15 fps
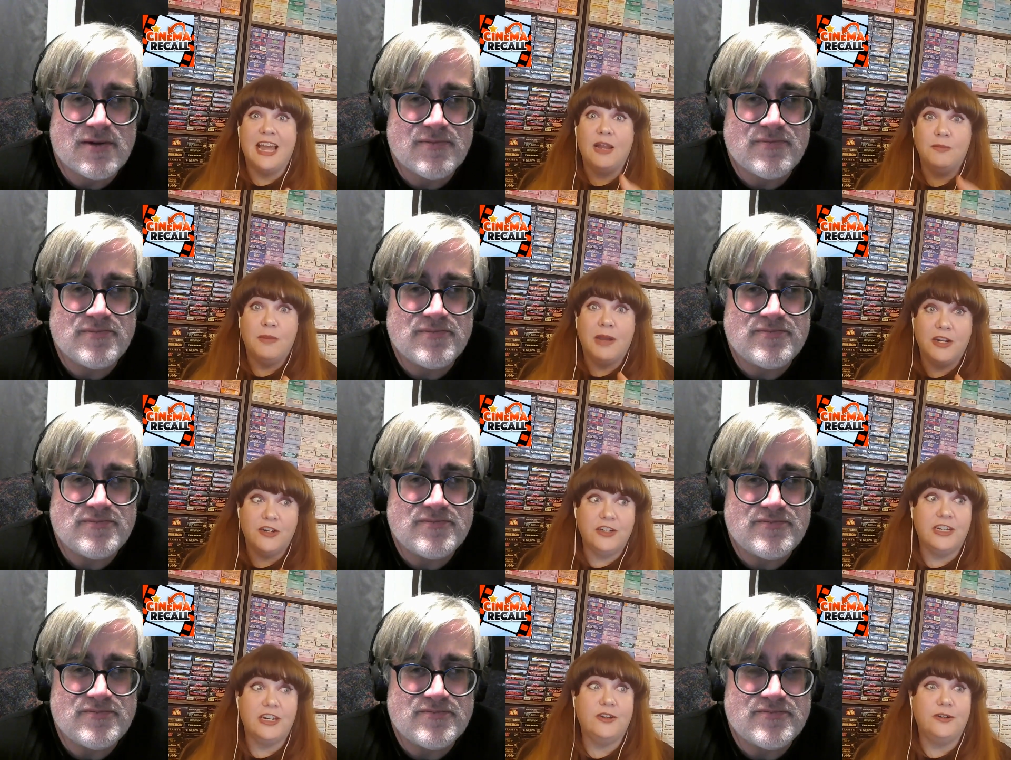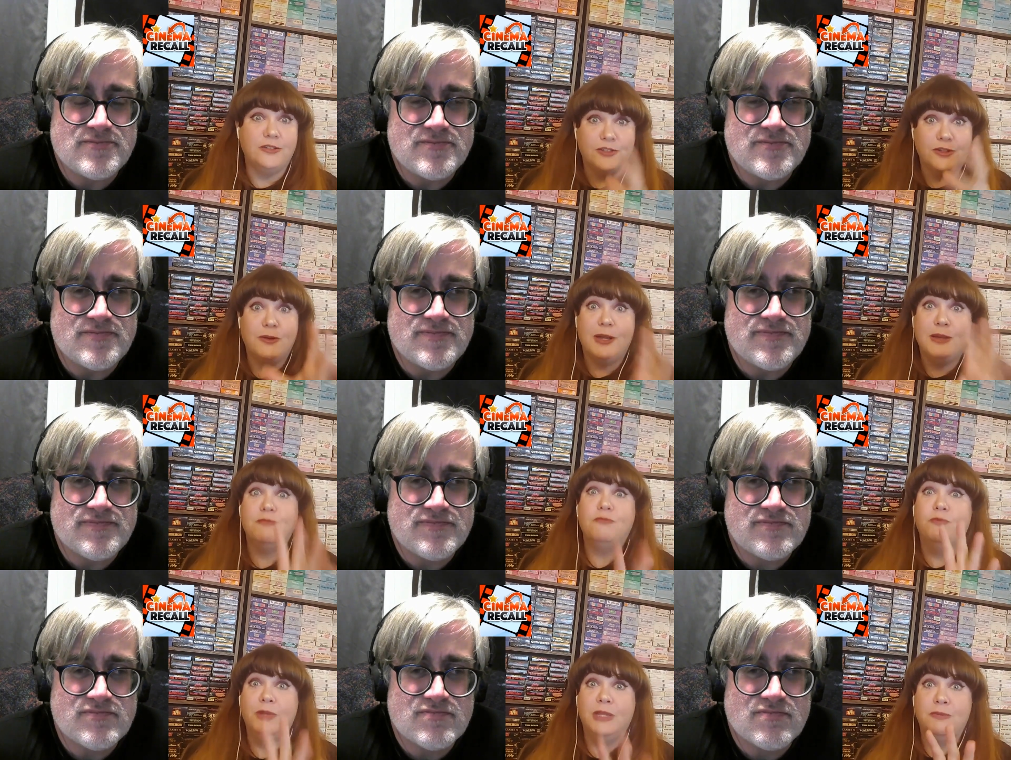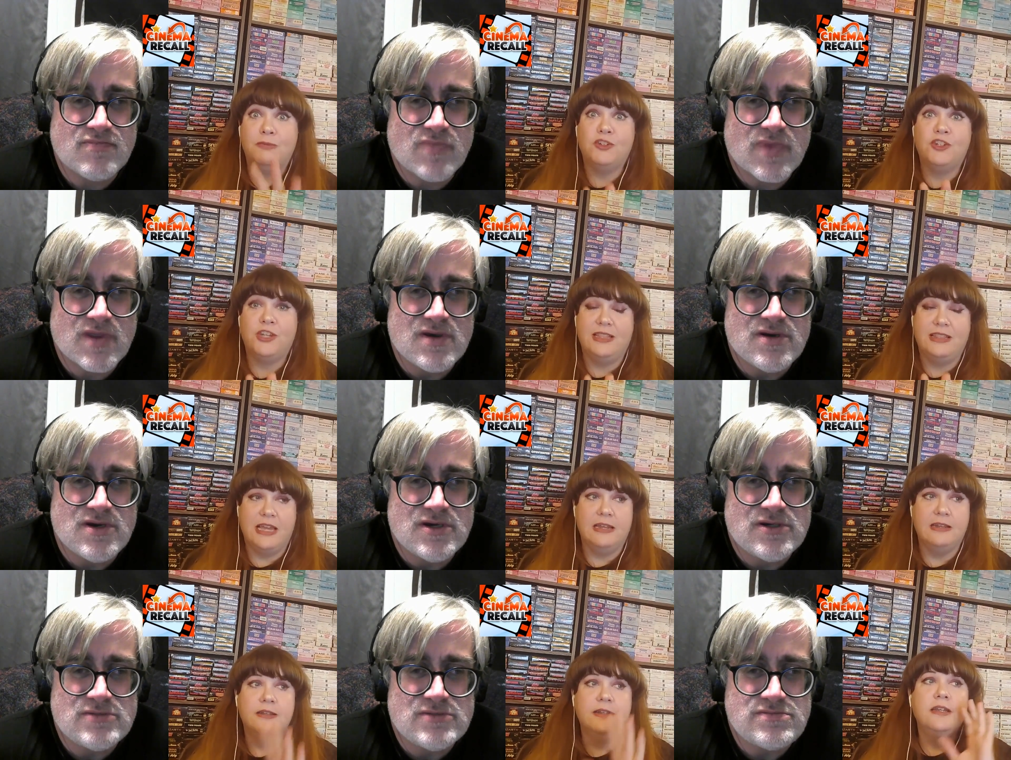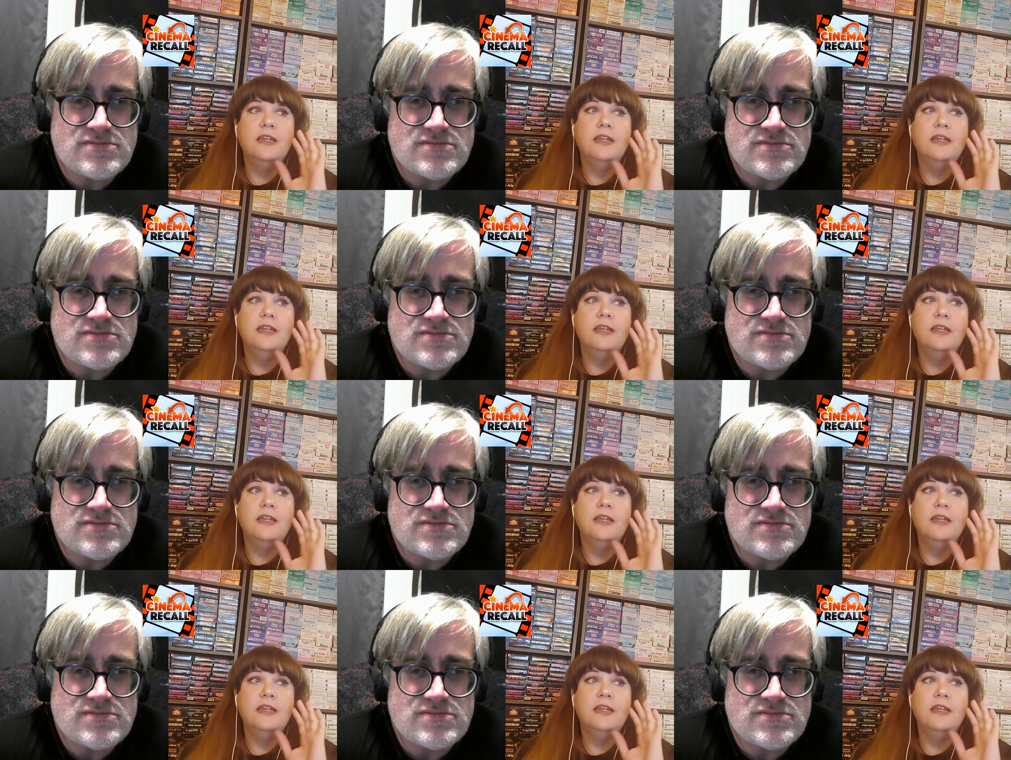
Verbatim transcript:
Speaker 1: and not modern at all. So I really appreciate that.